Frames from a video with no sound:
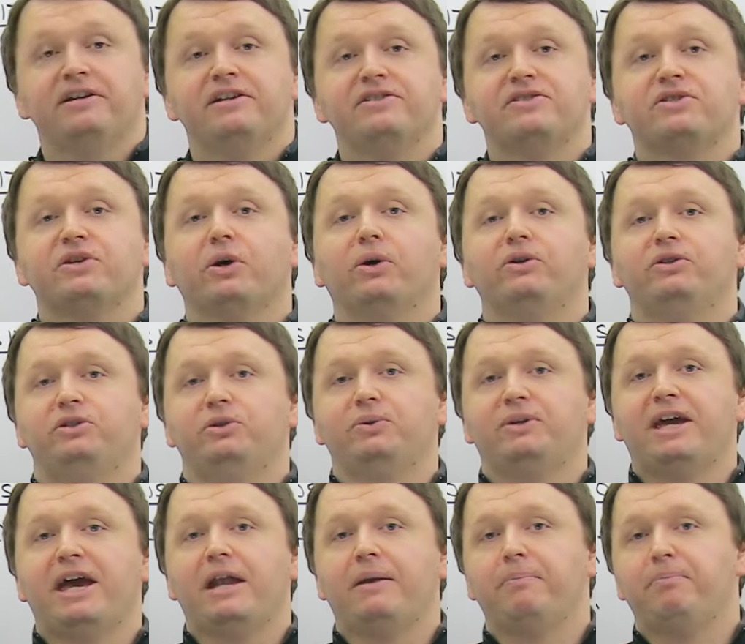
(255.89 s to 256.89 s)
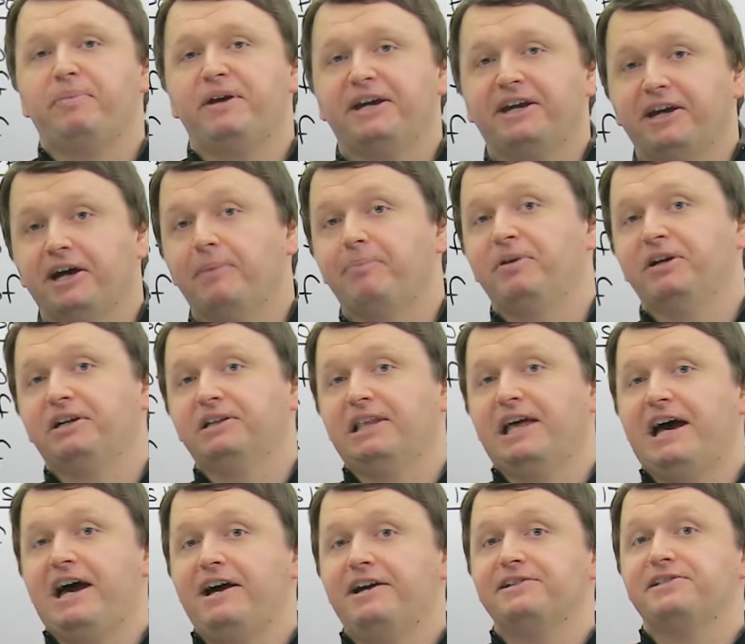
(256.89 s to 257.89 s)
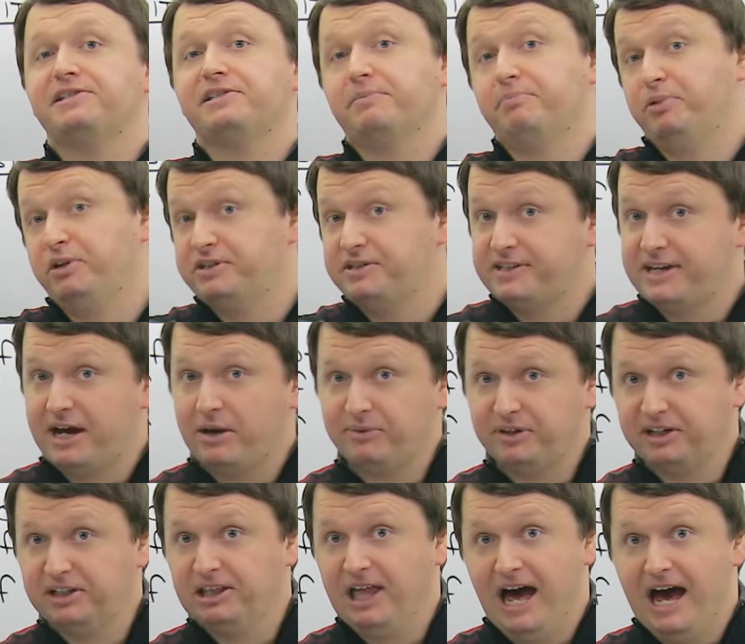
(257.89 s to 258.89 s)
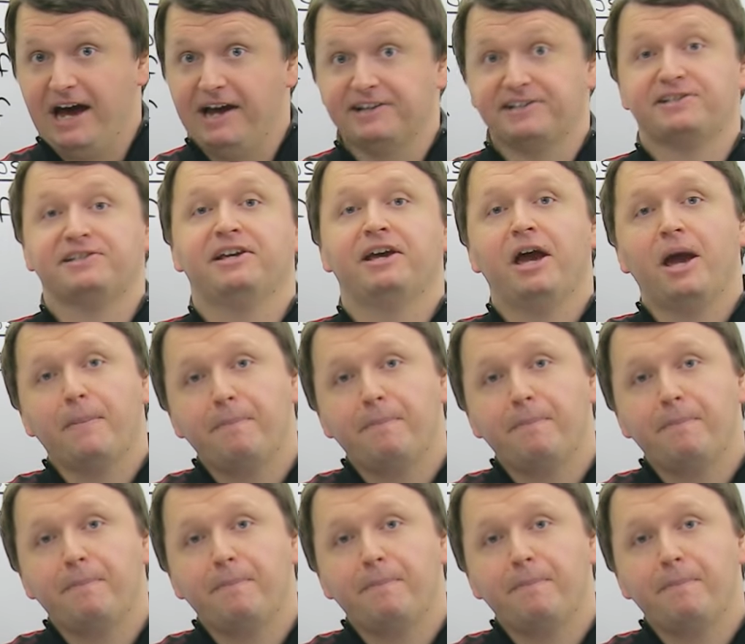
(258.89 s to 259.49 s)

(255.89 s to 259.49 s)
So you can pick up a glass, put down a glass,